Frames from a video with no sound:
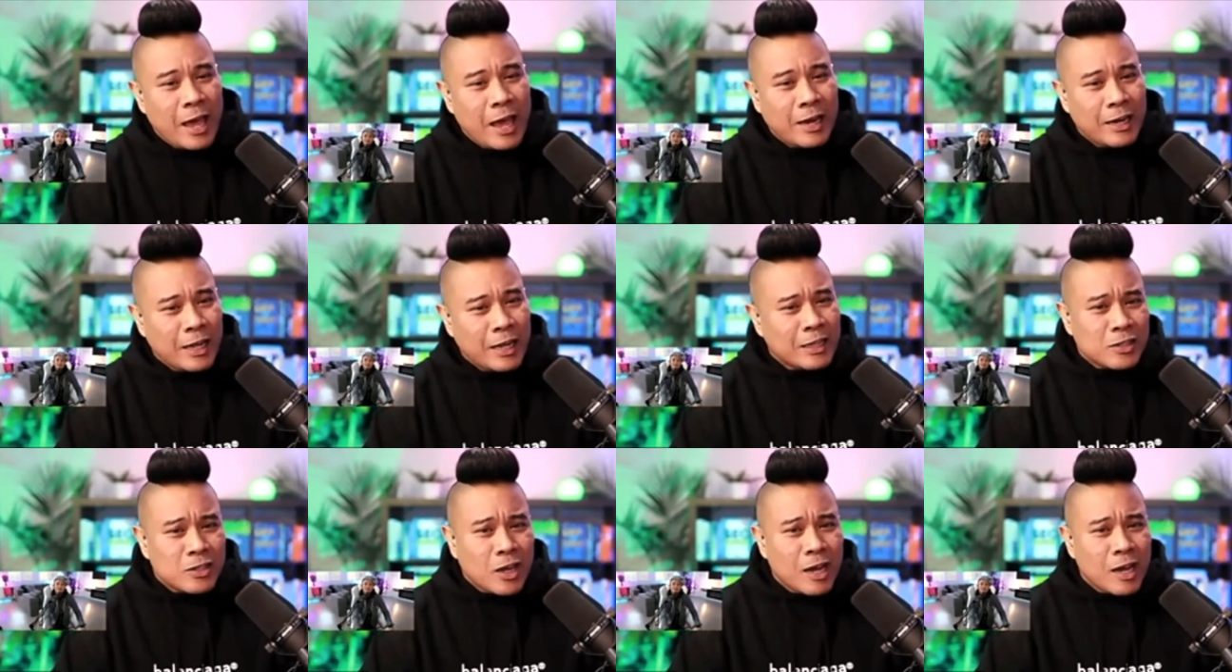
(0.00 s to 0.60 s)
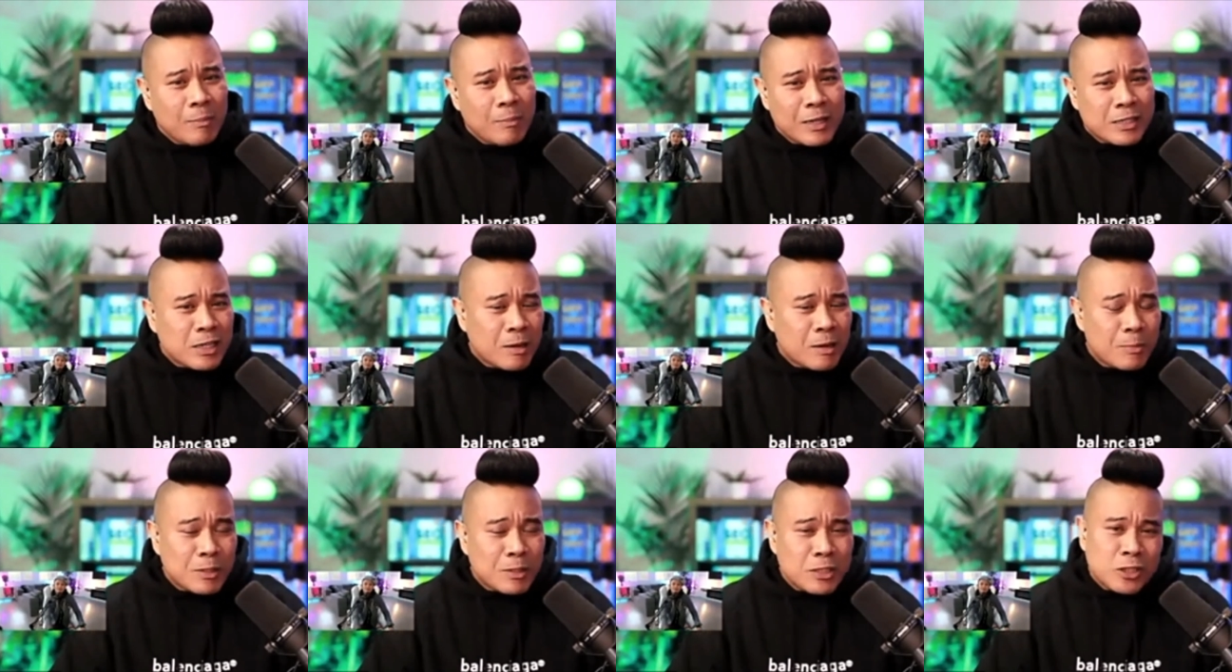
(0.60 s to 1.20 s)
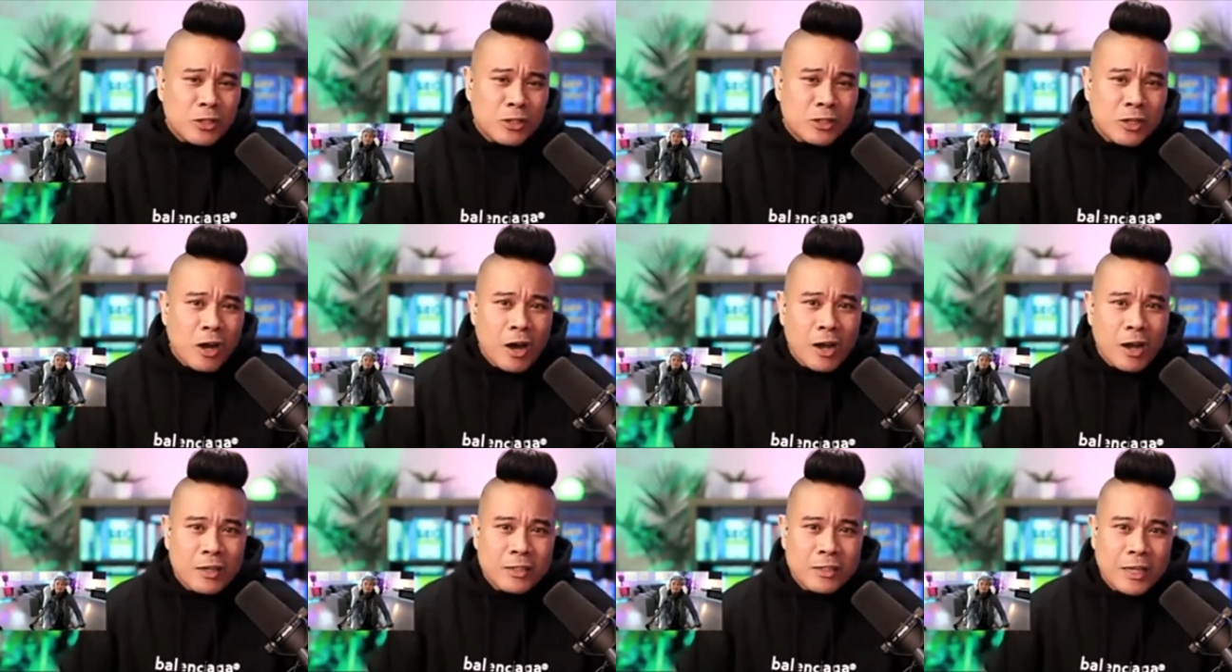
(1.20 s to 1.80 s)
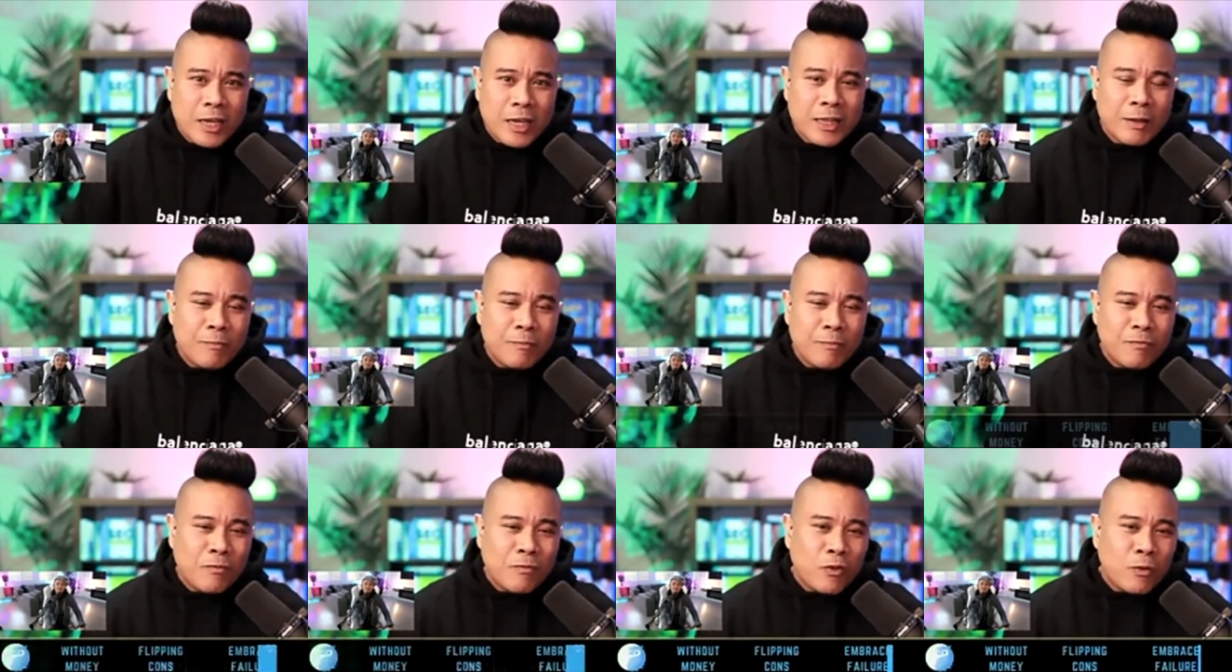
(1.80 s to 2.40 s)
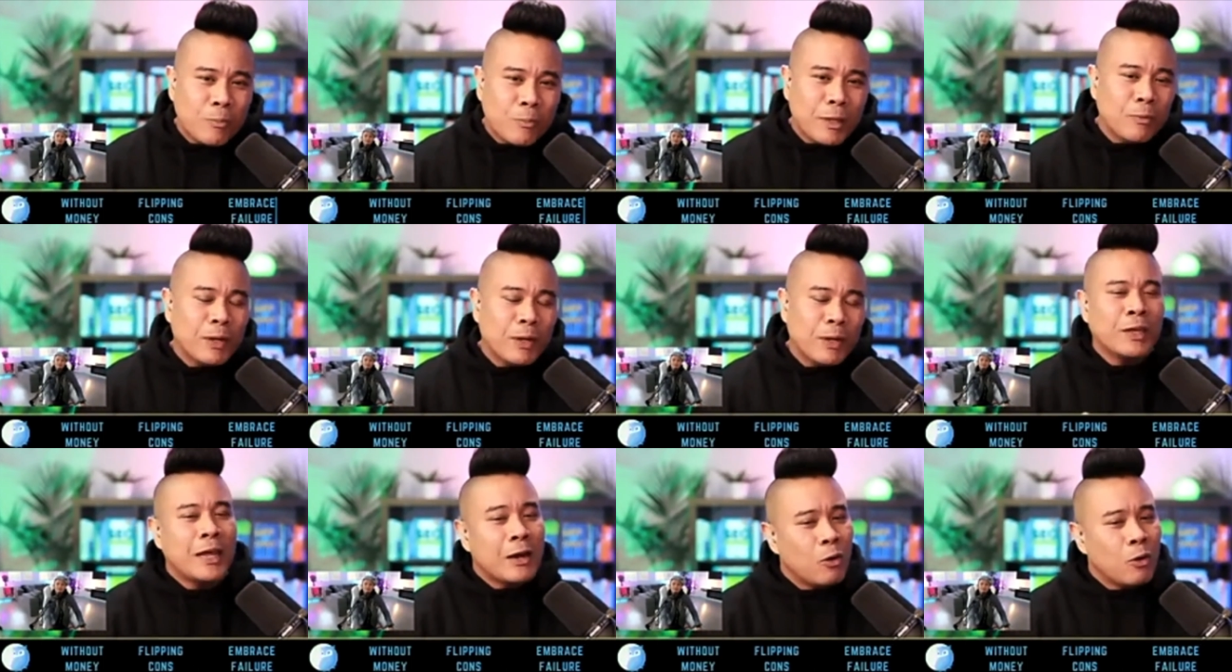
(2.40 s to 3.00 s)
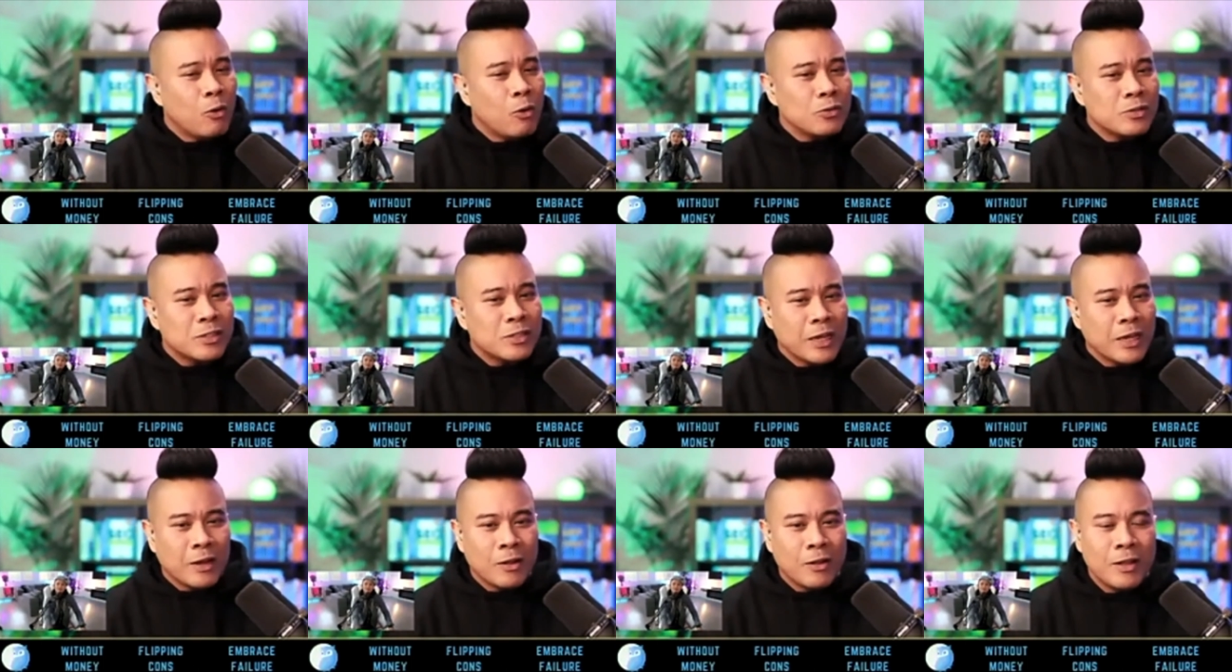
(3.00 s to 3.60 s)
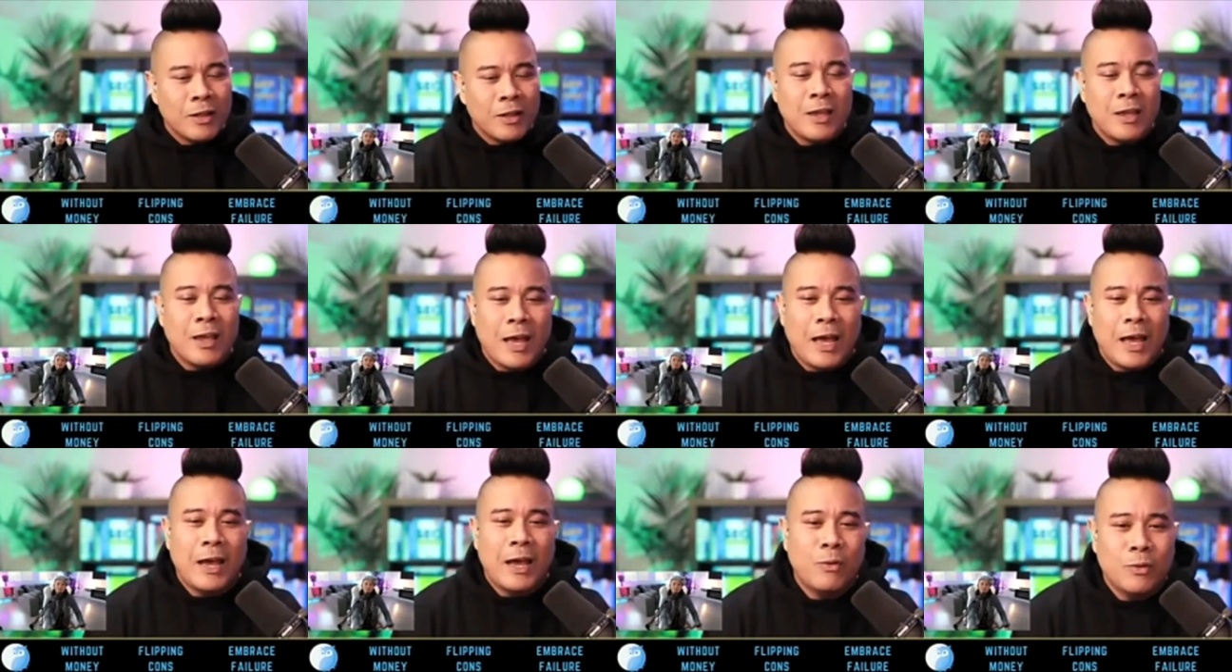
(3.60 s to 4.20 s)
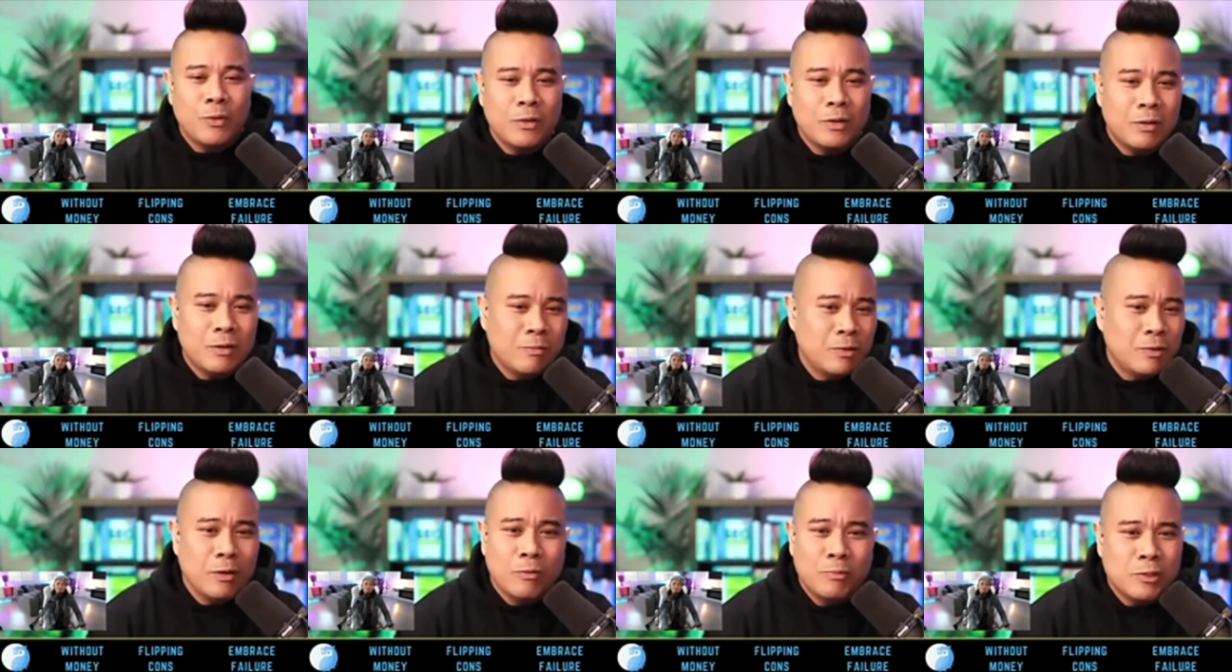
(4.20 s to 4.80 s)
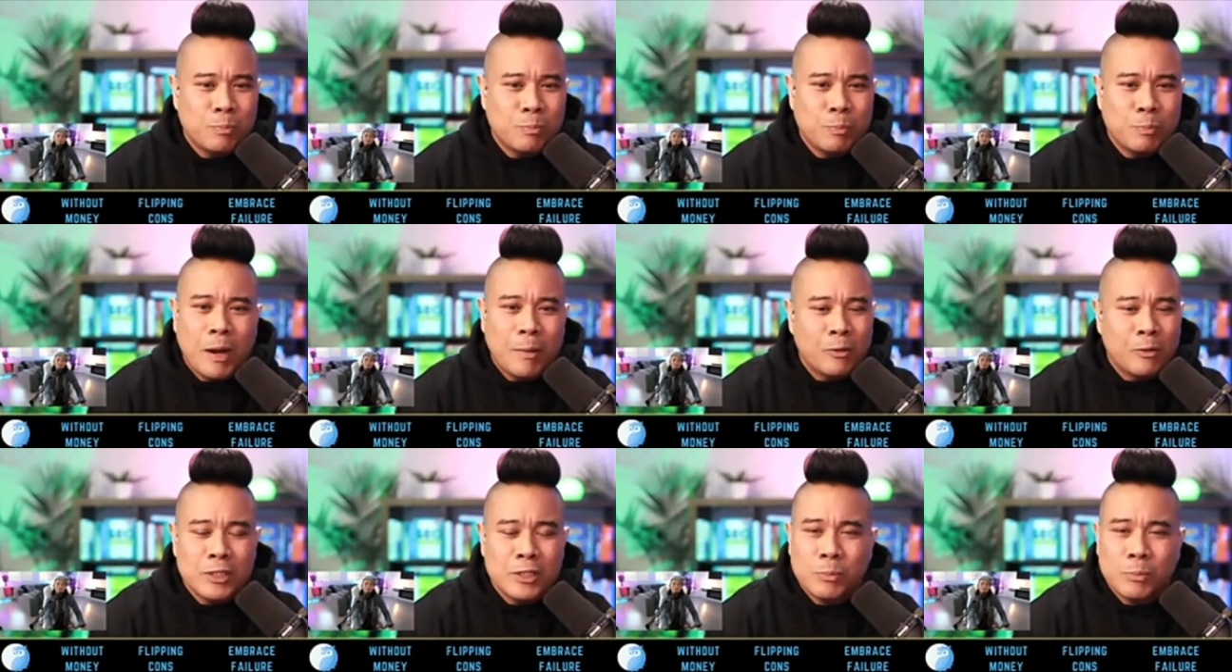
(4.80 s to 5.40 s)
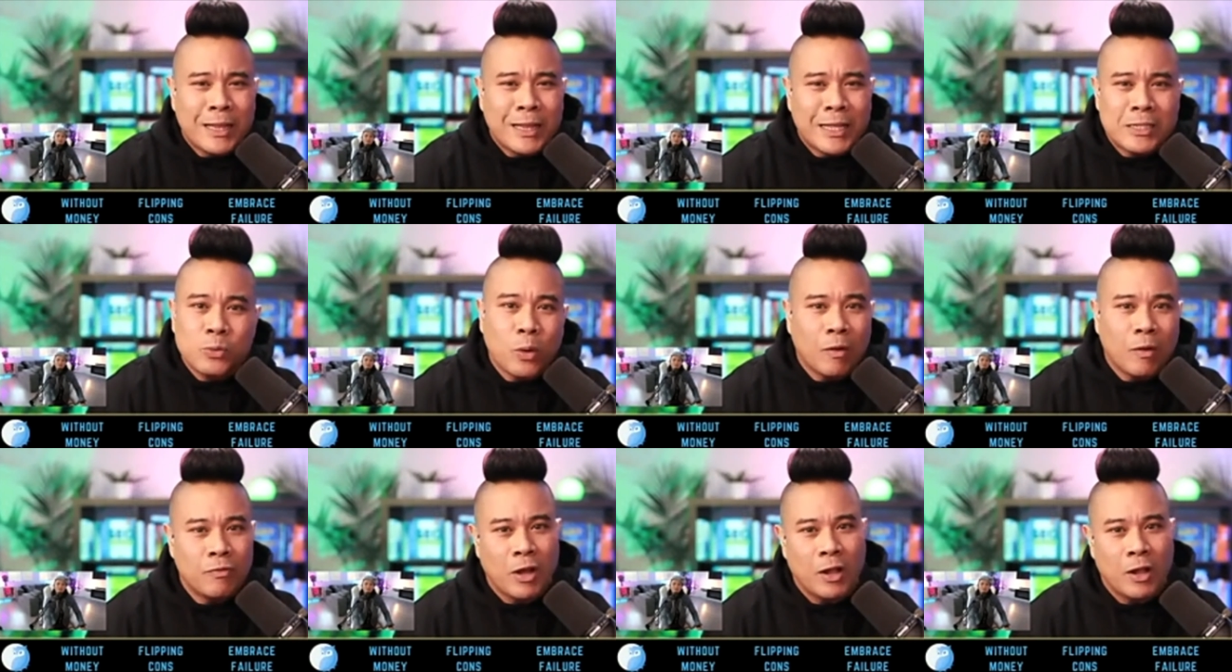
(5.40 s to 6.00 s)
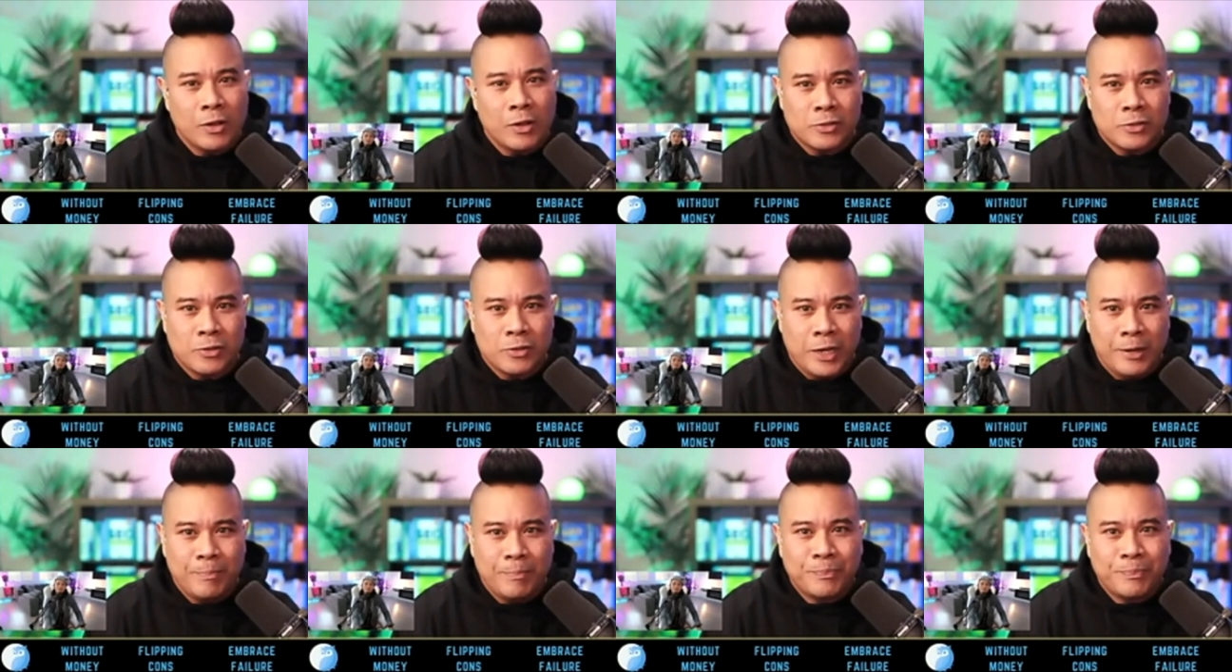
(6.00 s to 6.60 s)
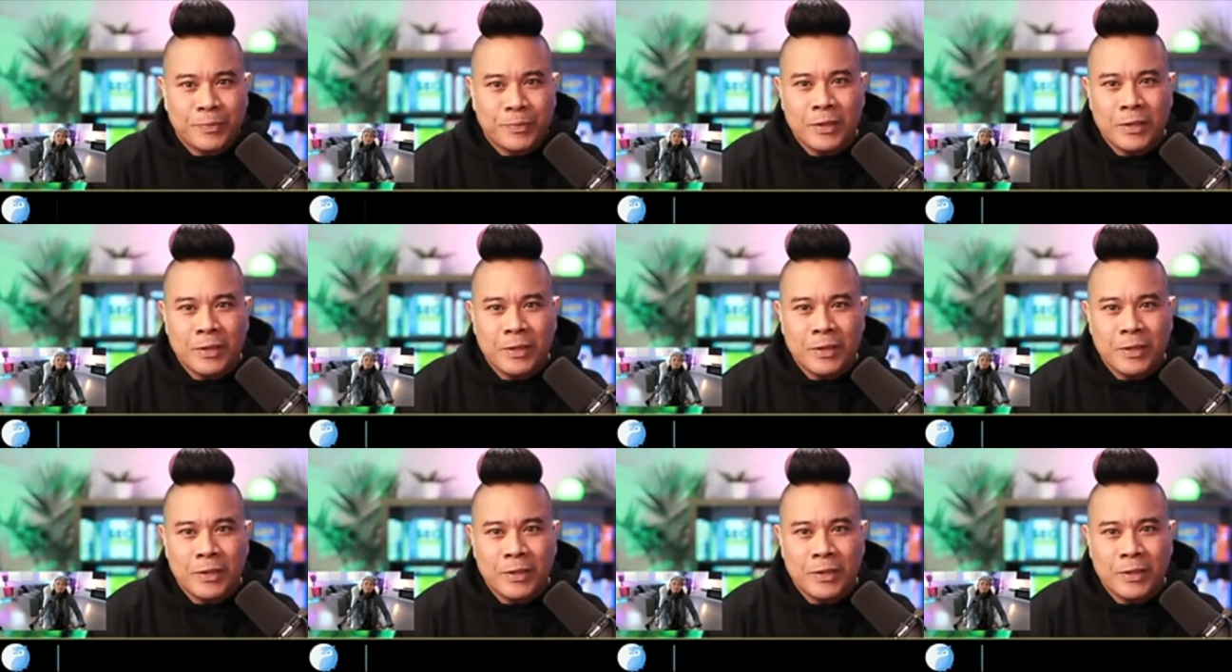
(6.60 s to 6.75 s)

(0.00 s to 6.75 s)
And at the time, that's how much shirts cost. And then for me, when I would get at wholesale, I would, probably only spend like $12, right?